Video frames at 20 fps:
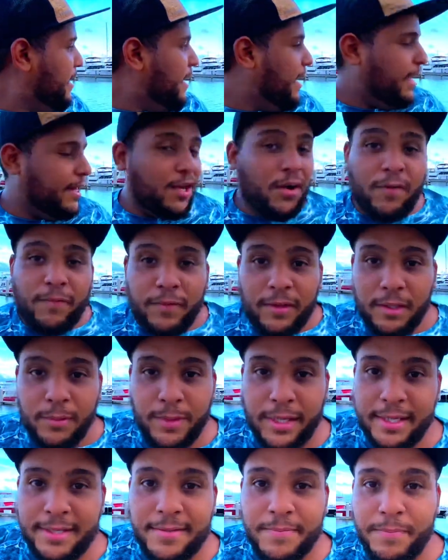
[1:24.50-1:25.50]
And hopefully we'll
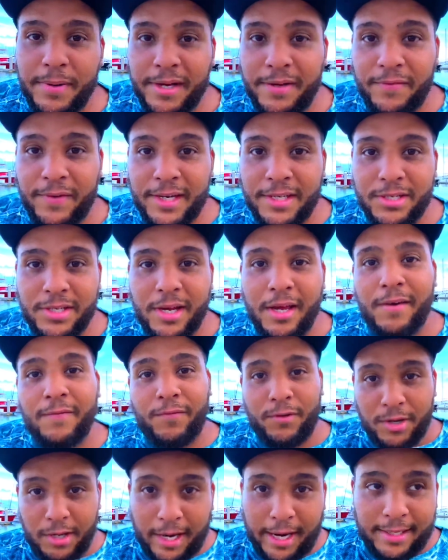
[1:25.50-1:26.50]
get some pinfish
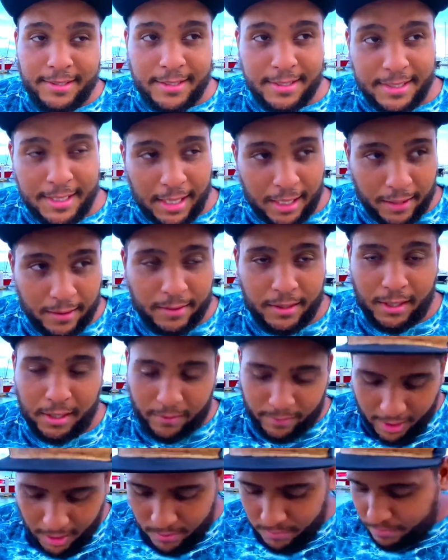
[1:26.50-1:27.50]
for you guys to see. Here we
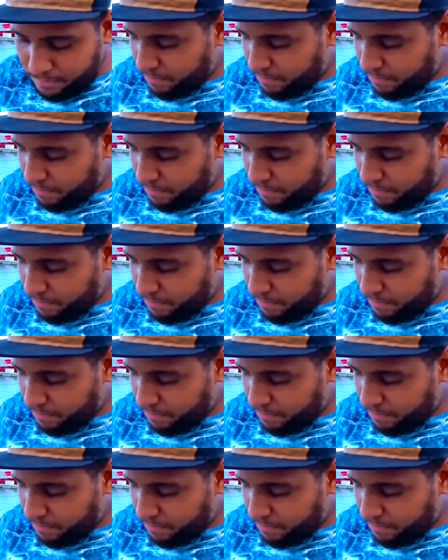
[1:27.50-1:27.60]
go.